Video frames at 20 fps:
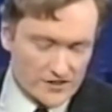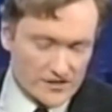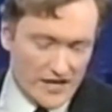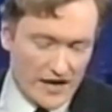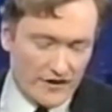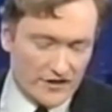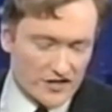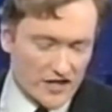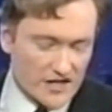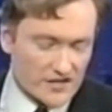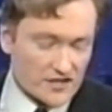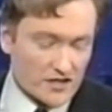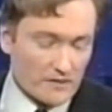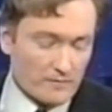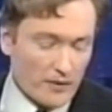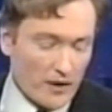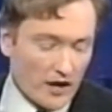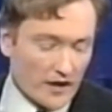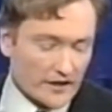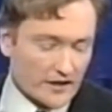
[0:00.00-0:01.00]
Sarah Jessica
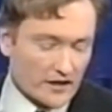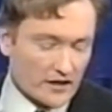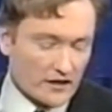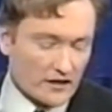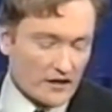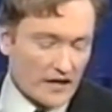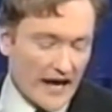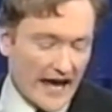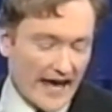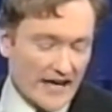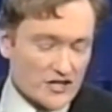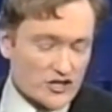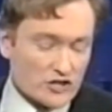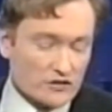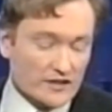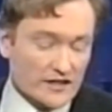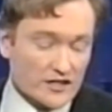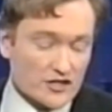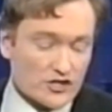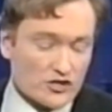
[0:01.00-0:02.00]
Parker,
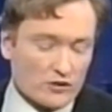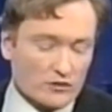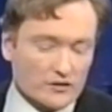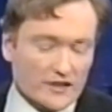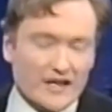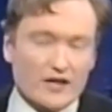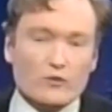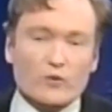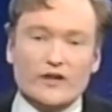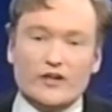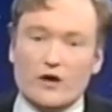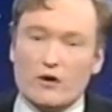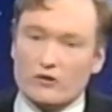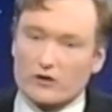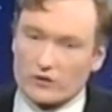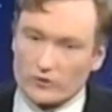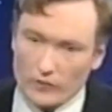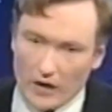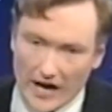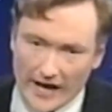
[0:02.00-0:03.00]
Angelina Jolie,
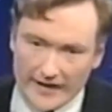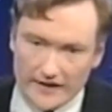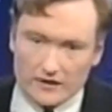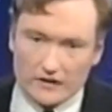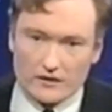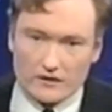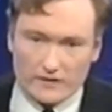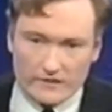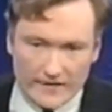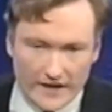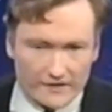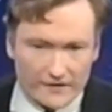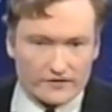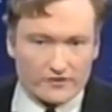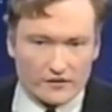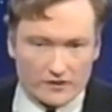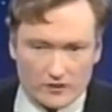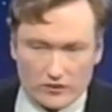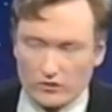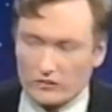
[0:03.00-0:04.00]
Winona Ryder.
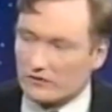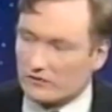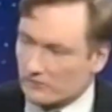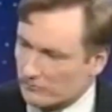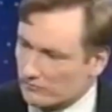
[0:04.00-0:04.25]
That's so cool.